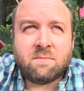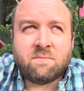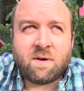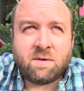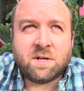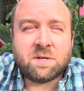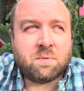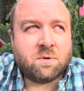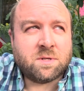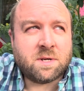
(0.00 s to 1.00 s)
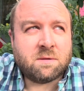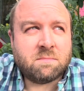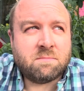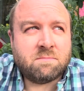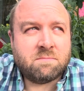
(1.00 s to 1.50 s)
Very disappointing.
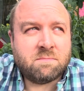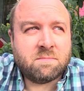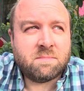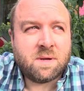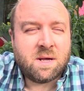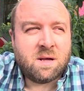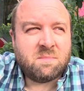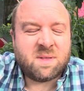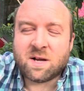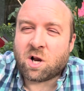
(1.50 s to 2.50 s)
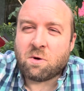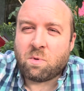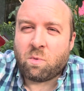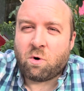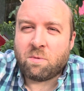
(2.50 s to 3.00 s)
Then global
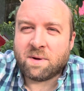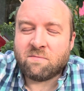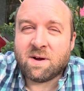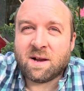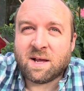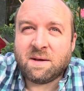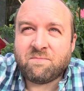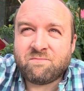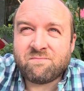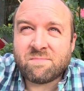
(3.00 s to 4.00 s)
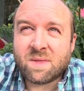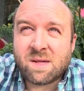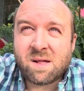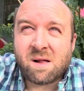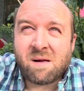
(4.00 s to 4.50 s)
warming, really,
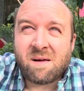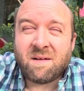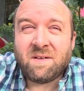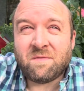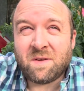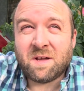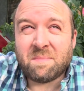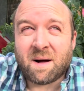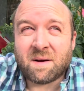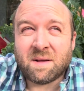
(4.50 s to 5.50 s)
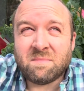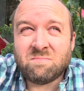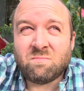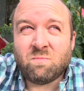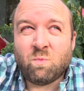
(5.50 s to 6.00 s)
if you think about it,
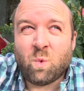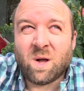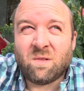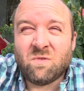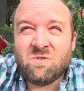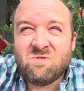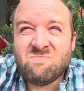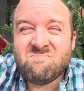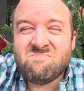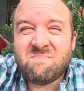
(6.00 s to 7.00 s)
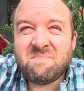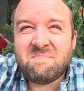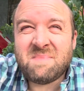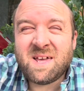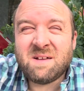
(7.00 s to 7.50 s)
will
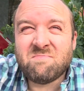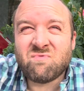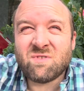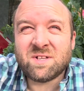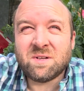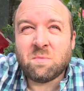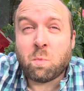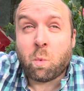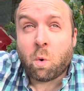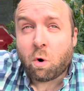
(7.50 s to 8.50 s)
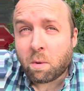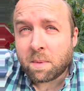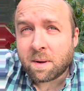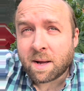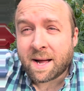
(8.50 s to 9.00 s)
make Britain
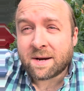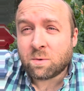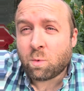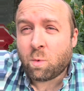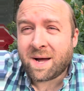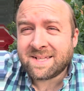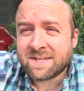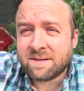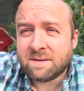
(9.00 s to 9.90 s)
warmer and wetter.